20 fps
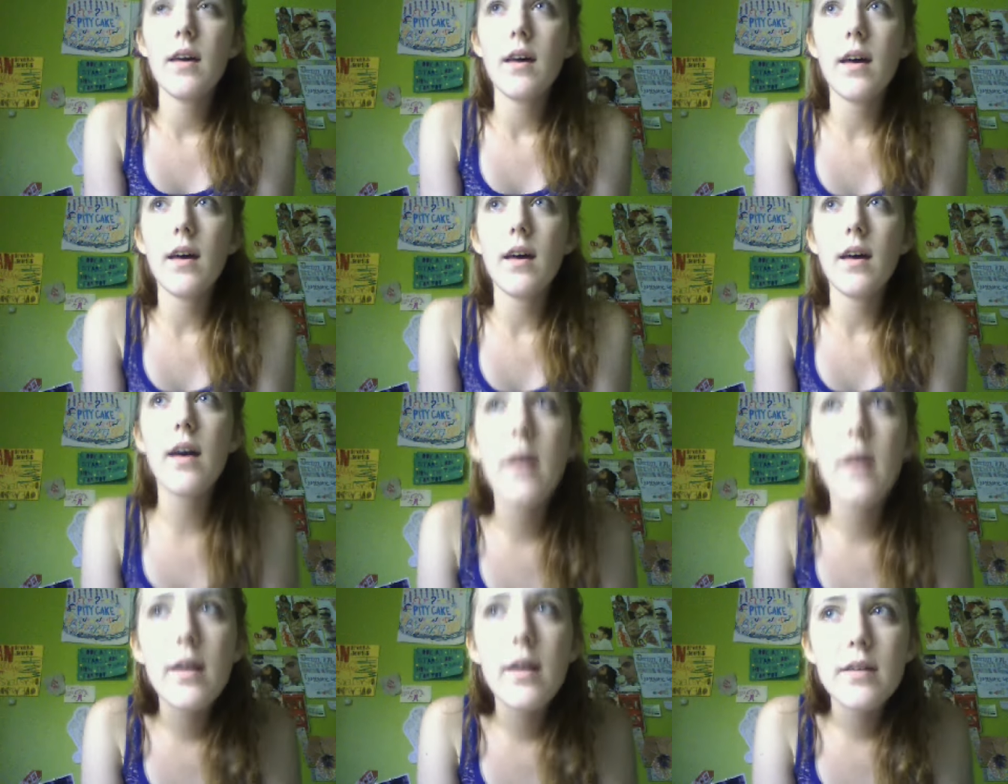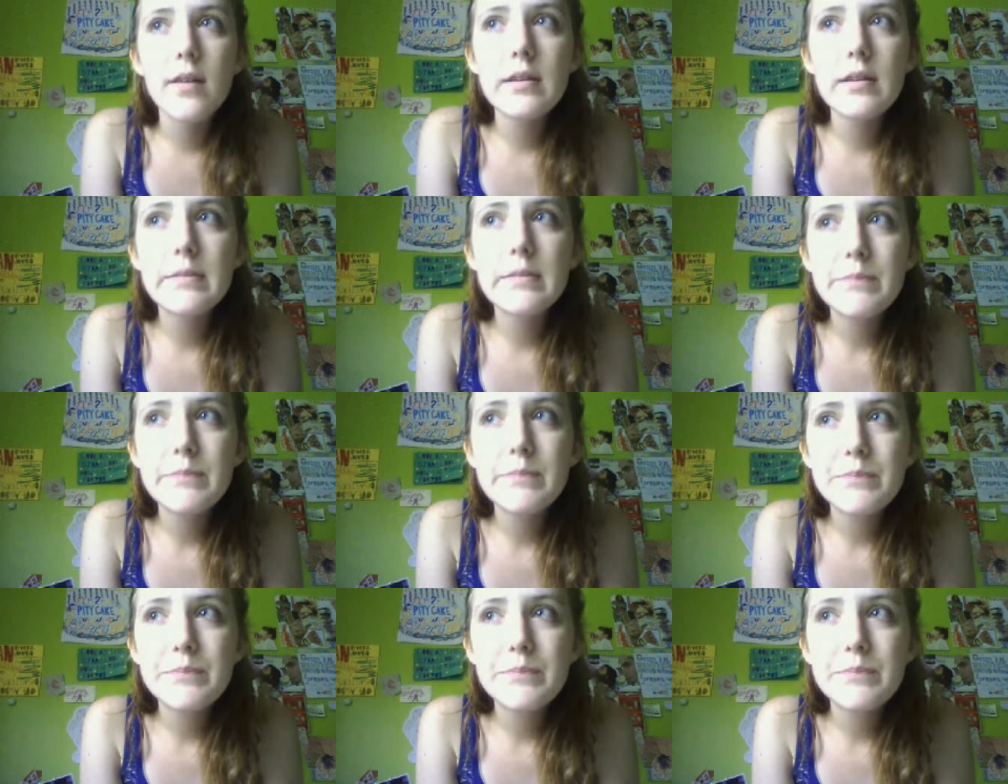
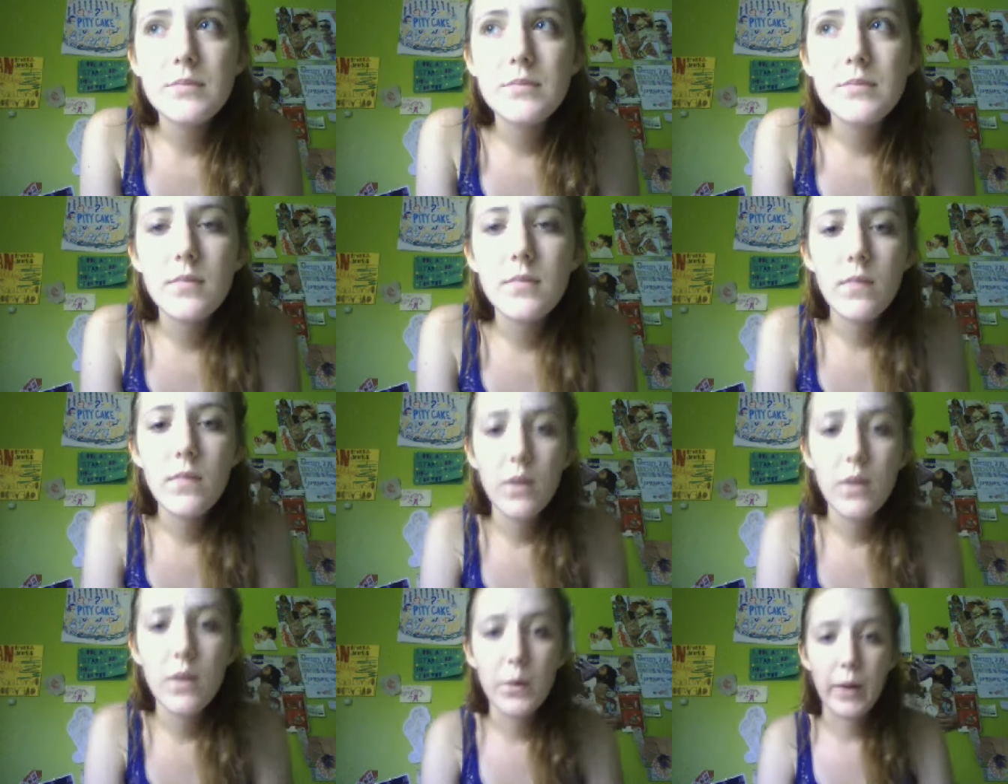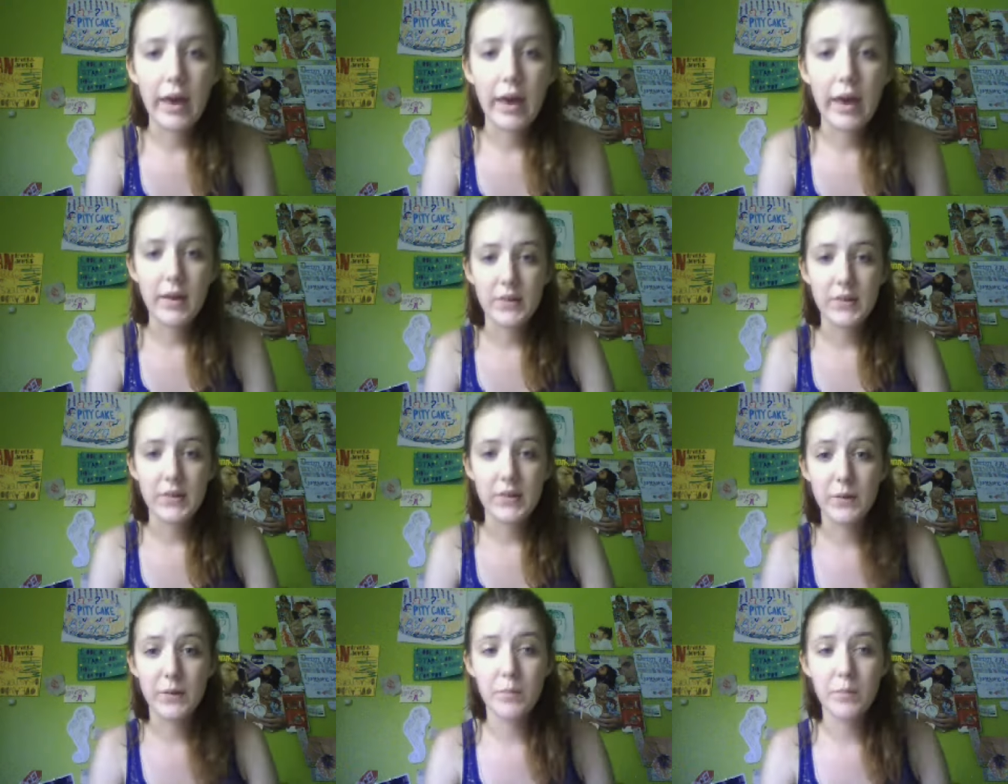Um, okay,
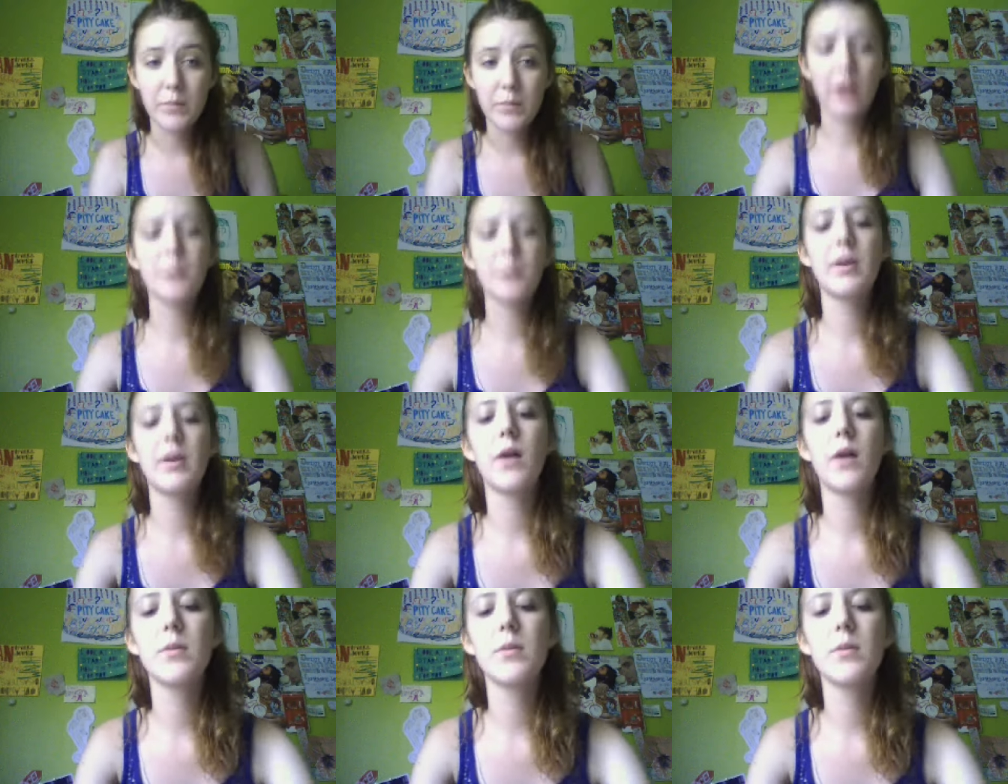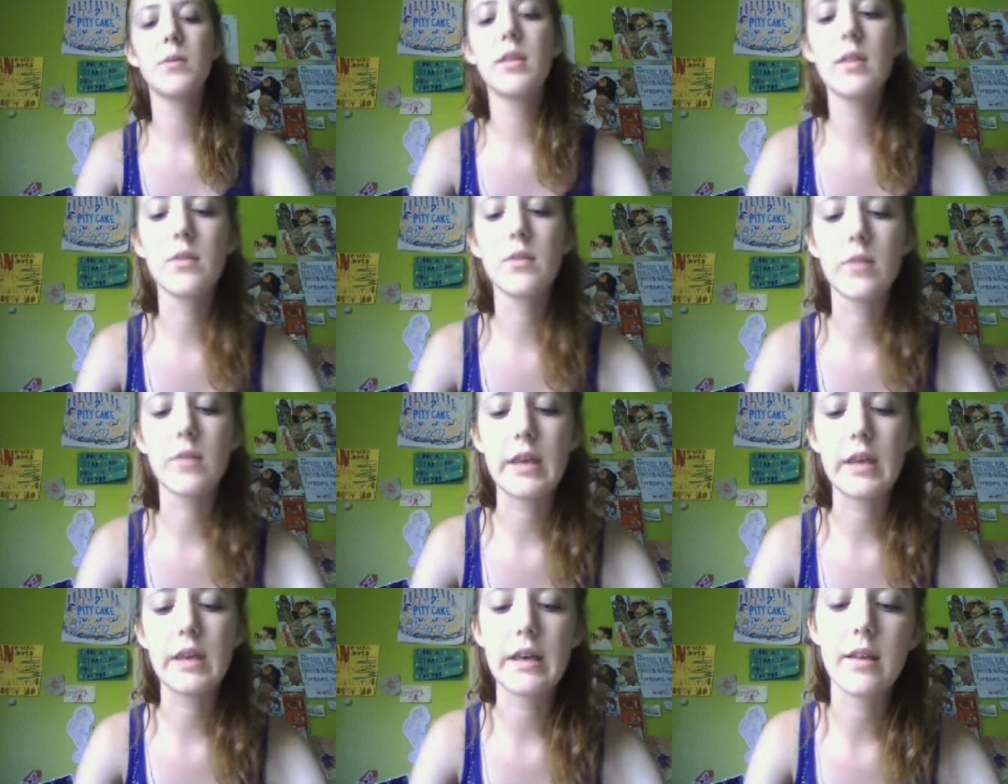so I've been helping out with a little
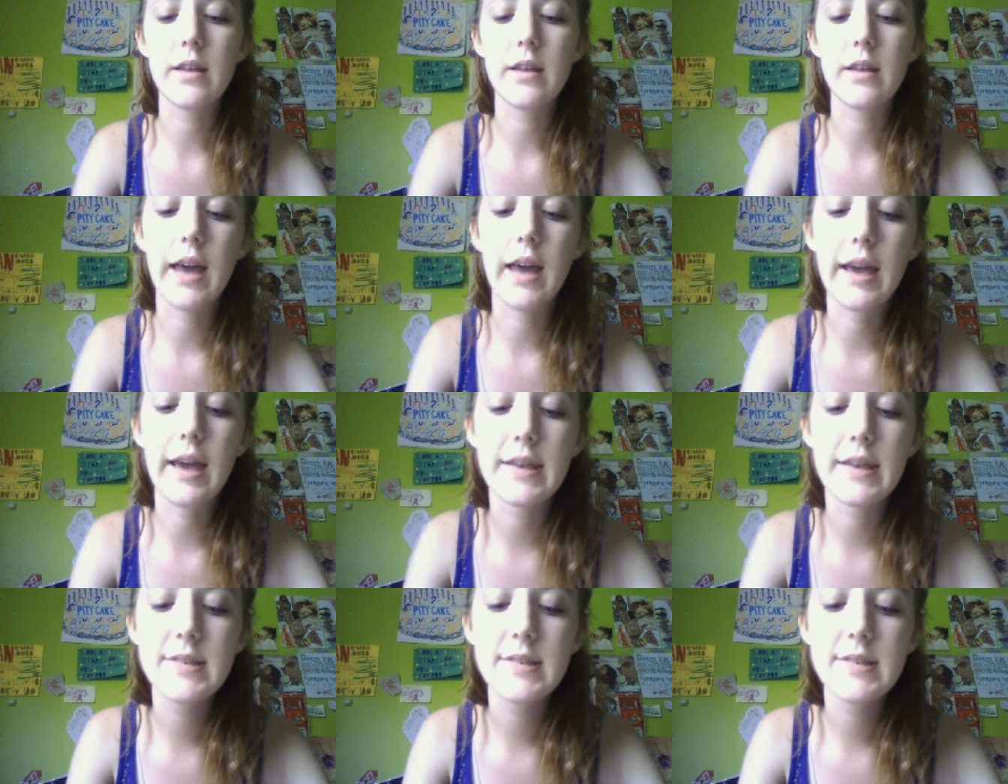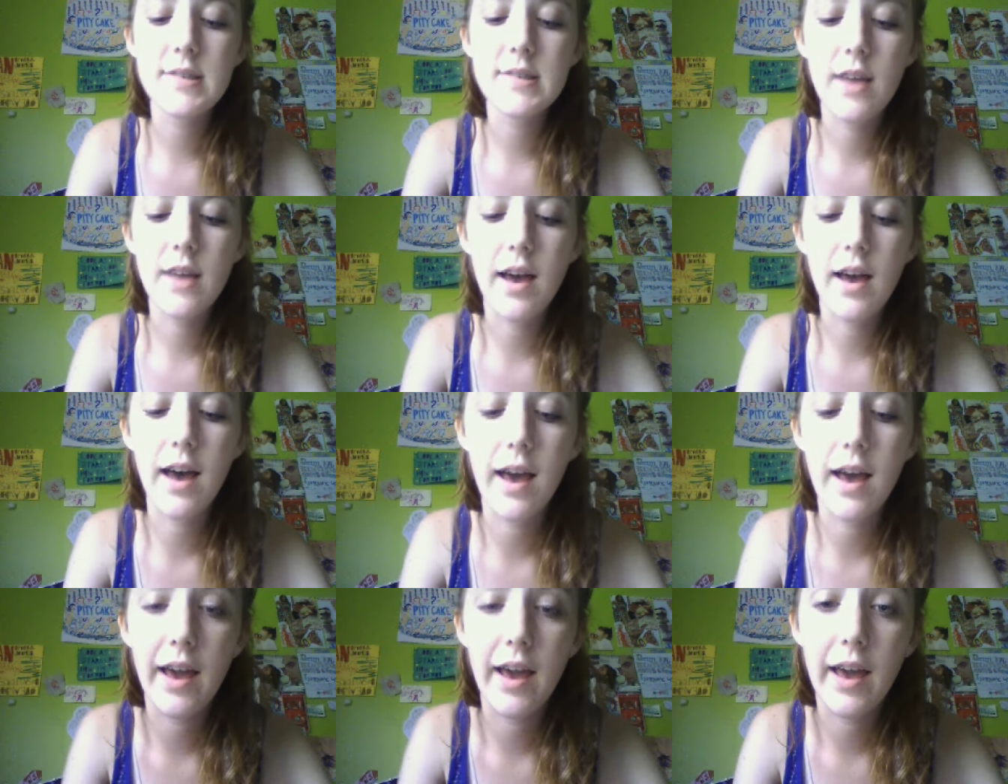kid class.
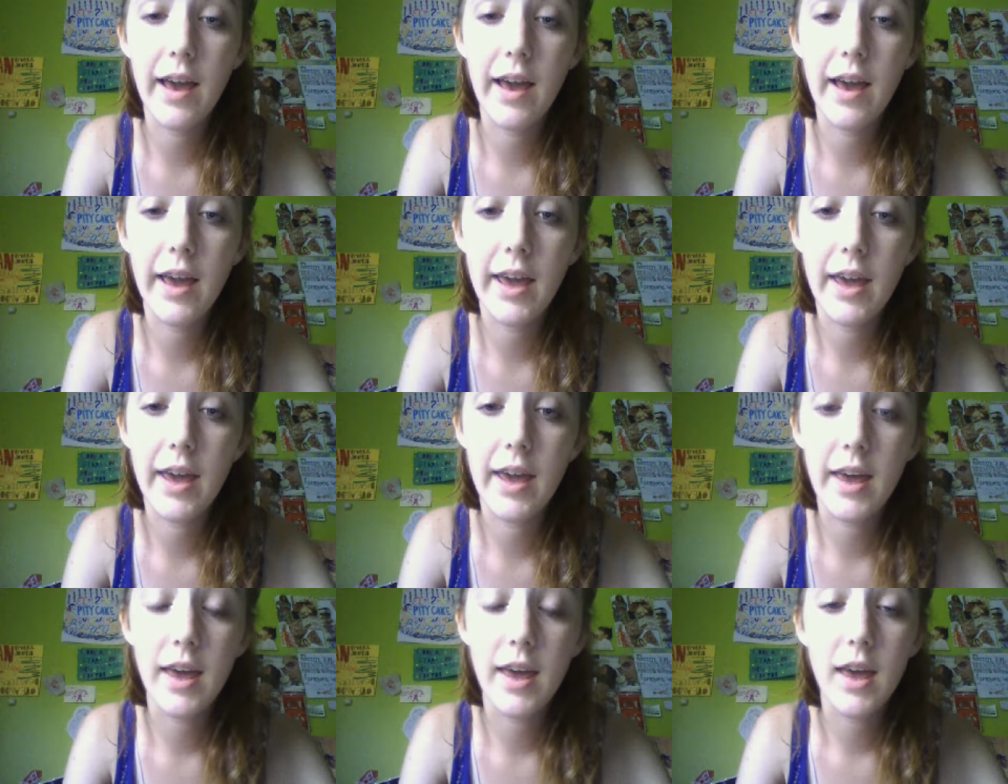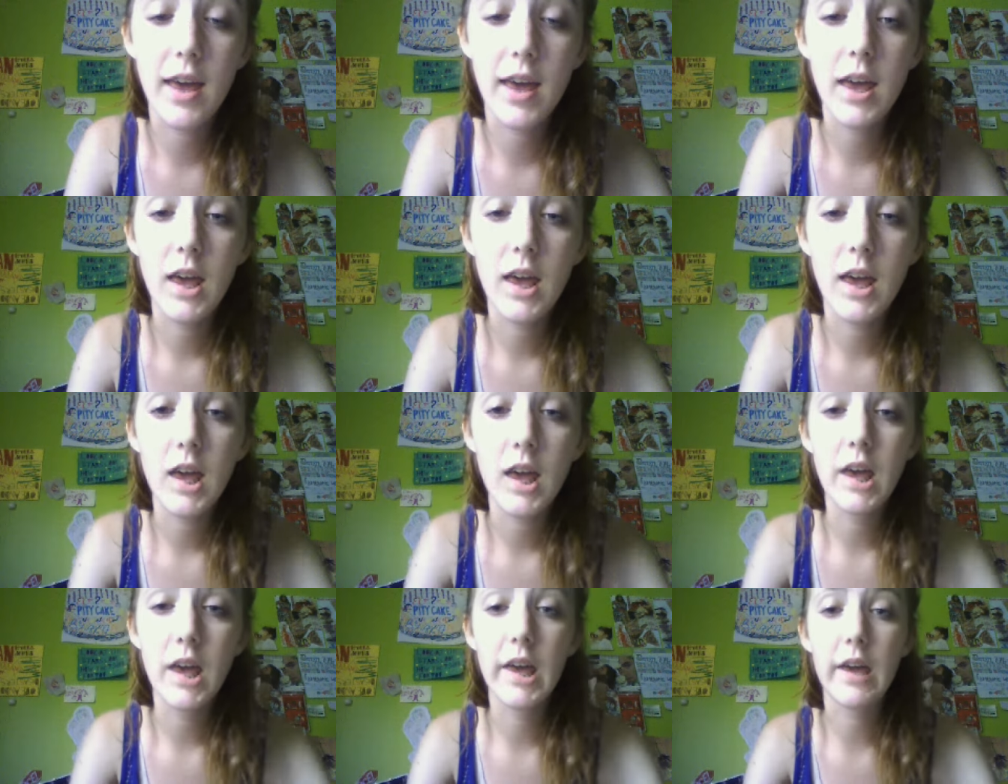I
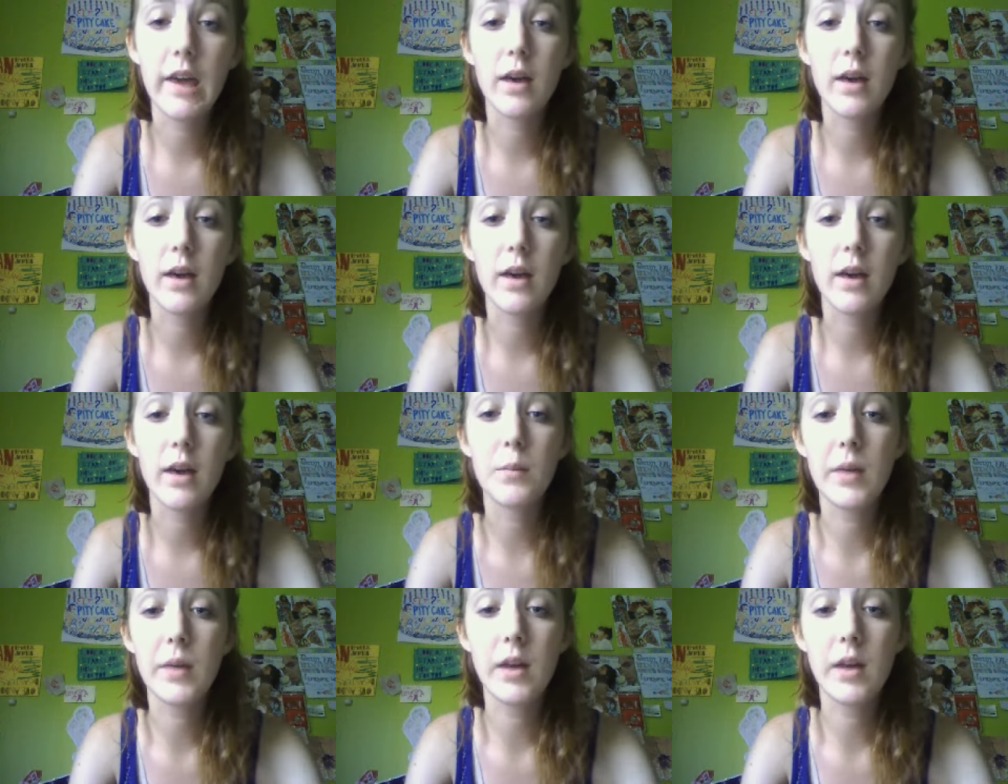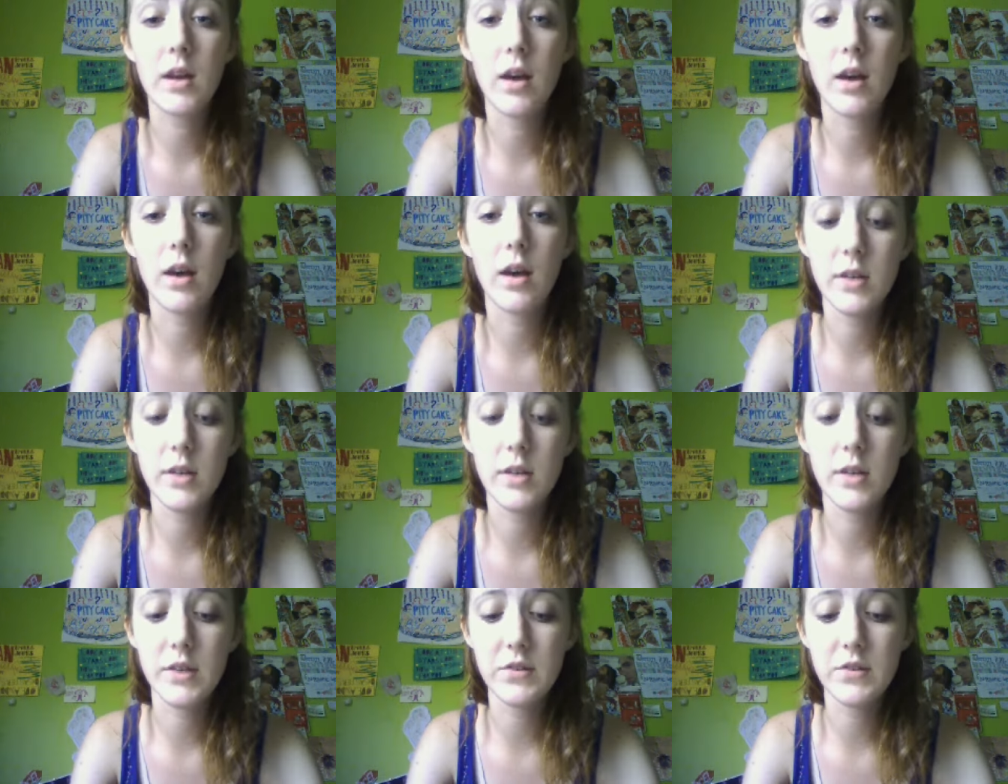am gonna
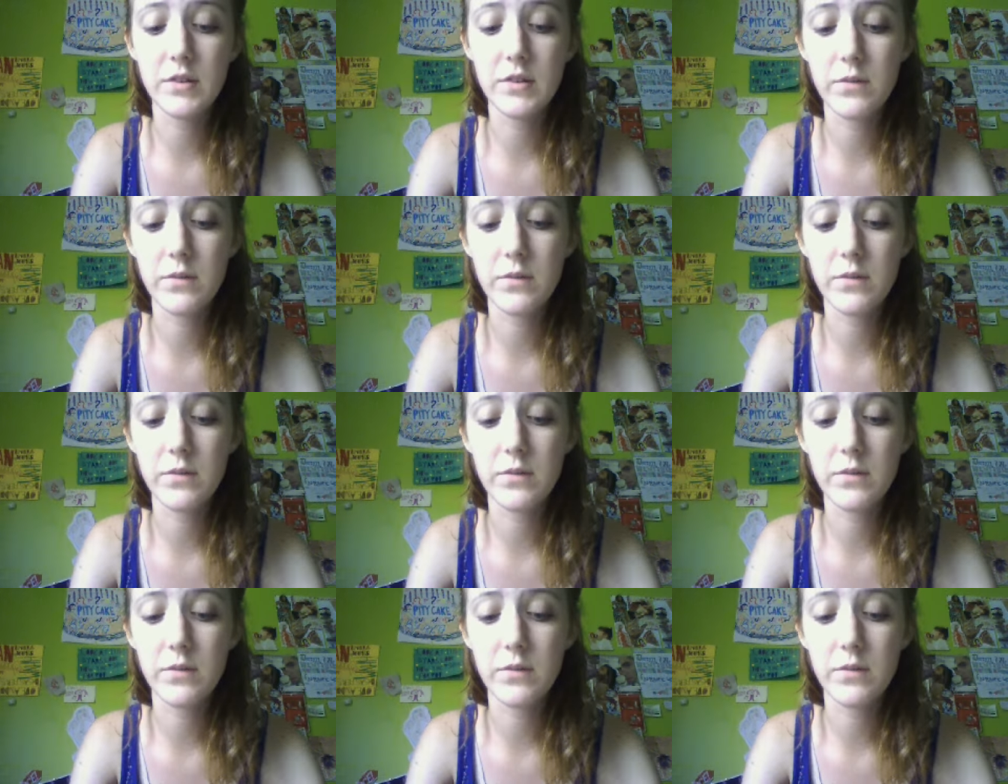audition for